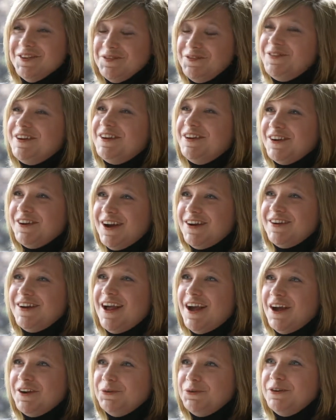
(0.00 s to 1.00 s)
figure out
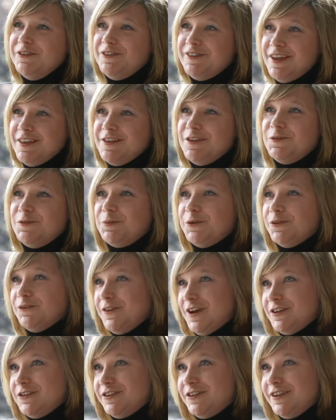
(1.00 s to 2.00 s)
how do we say this
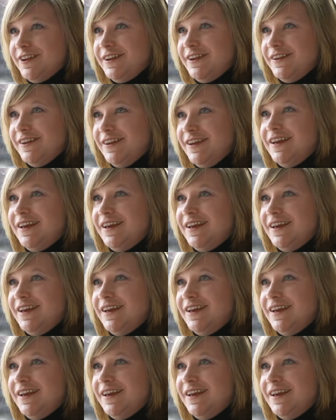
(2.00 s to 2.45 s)
professionally.